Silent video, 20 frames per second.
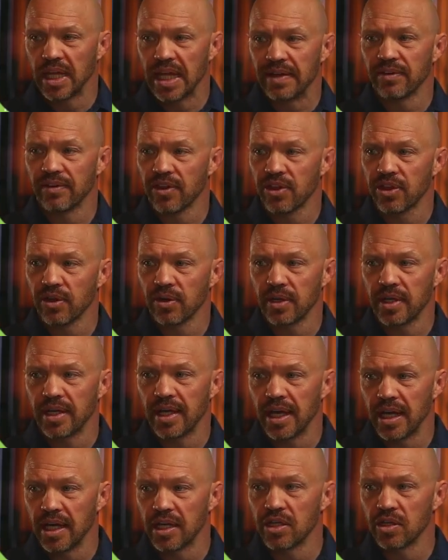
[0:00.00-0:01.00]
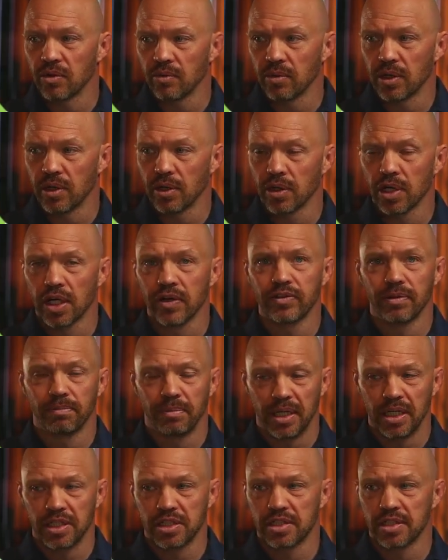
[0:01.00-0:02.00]
They have a 38-degree curve. The
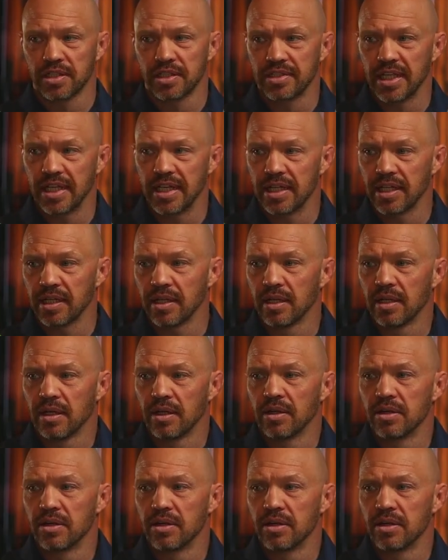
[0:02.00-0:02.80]
patient is standing.